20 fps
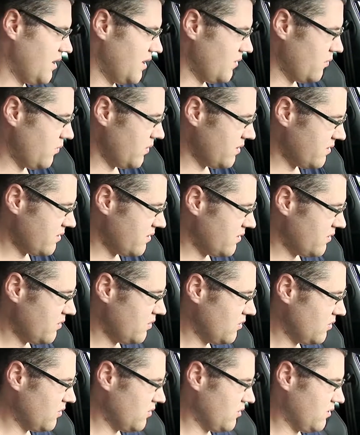With
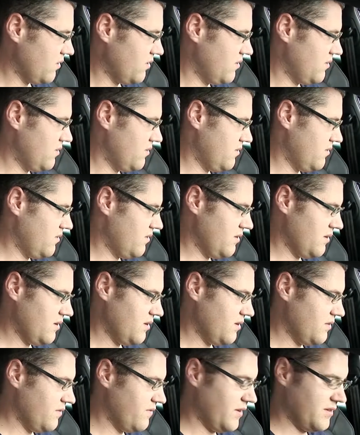your
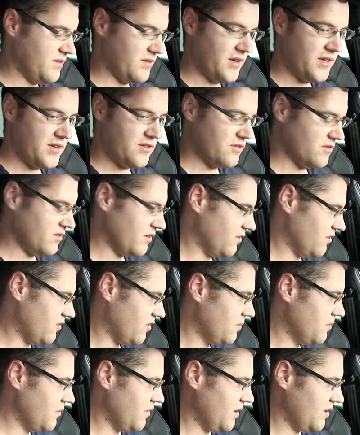ventilation
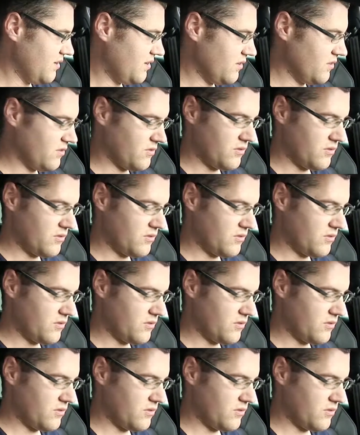system, it is of